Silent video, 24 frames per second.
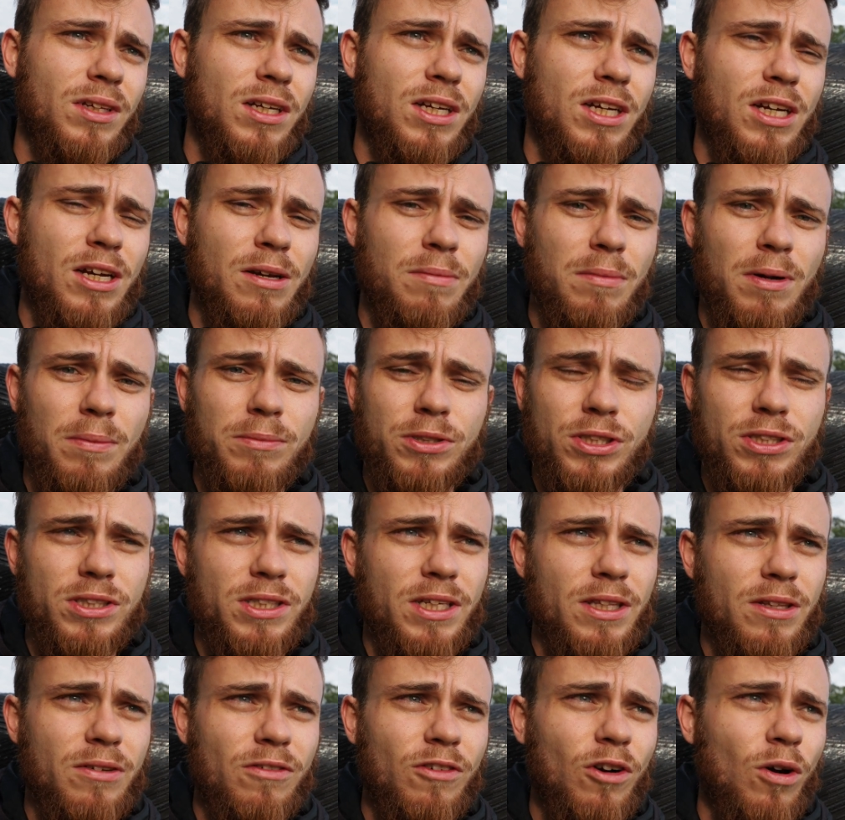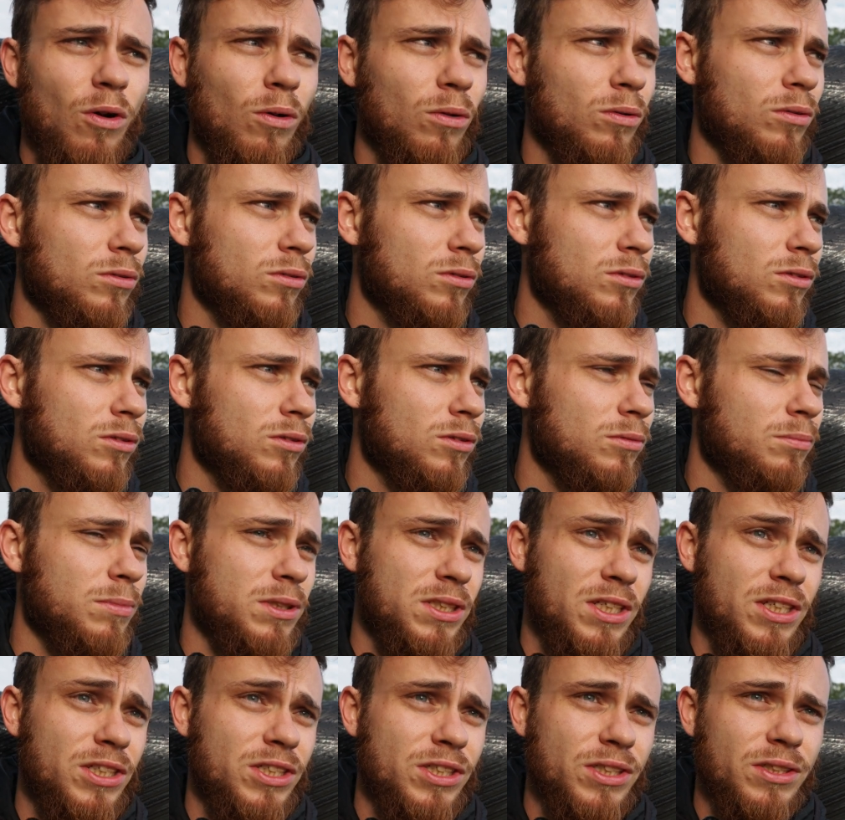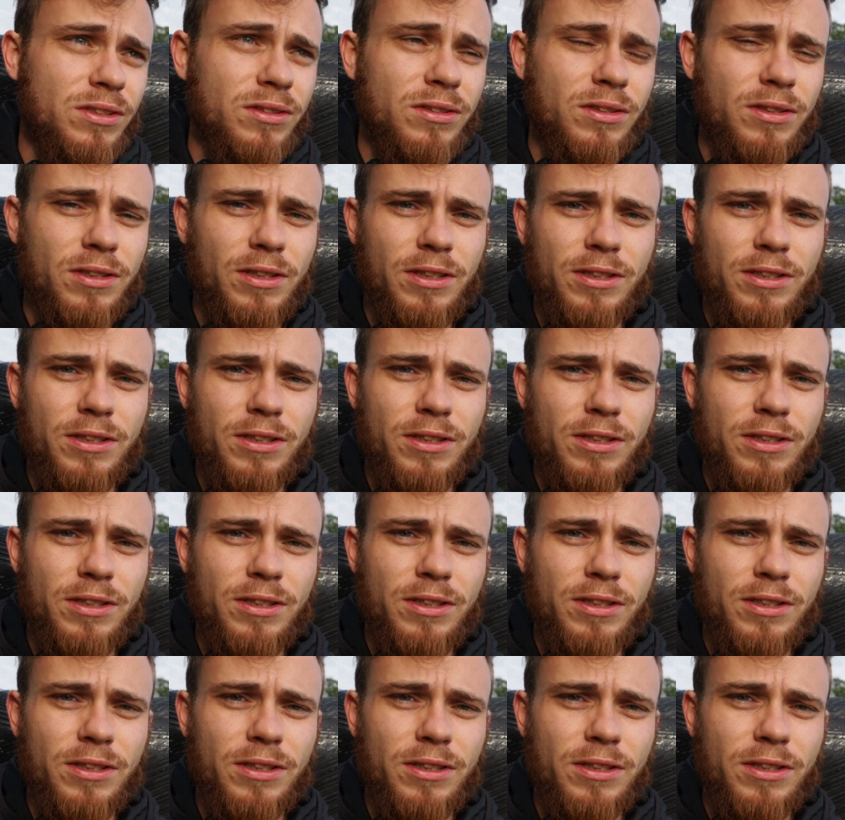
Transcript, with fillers: Um, I'm just in the wrong position